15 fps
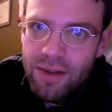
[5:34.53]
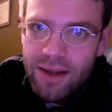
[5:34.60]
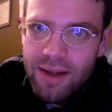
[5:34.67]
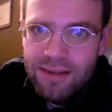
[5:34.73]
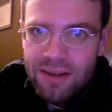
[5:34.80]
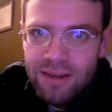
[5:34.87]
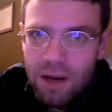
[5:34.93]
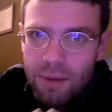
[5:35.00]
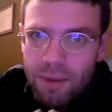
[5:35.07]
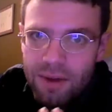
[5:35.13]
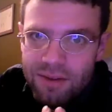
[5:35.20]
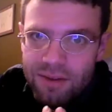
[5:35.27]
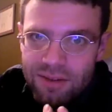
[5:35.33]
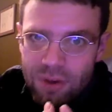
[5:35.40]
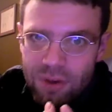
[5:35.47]
that
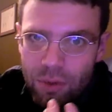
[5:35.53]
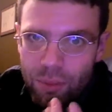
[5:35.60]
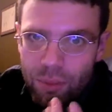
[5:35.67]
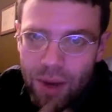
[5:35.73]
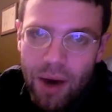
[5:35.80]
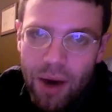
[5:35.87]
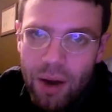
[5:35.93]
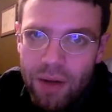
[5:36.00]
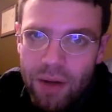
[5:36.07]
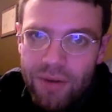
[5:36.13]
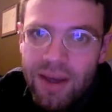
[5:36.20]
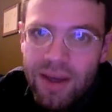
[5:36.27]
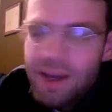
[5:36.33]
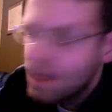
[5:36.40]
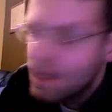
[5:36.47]
Starbucks is so proud of.
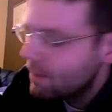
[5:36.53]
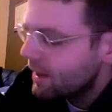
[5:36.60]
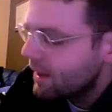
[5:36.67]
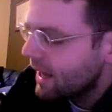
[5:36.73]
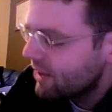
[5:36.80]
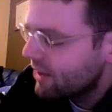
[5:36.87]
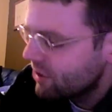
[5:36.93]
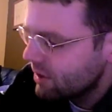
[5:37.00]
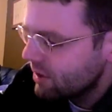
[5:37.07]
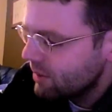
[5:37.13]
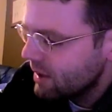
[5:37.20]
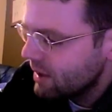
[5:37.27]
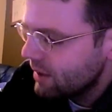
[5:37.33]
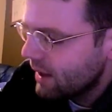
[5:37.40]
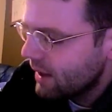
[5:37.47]
It might actually
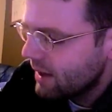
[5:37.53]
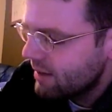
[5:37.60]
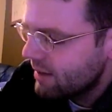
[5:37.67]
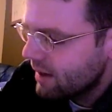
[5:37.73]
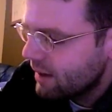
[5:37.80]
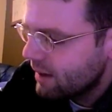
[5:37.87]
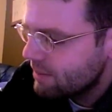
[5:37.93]
be that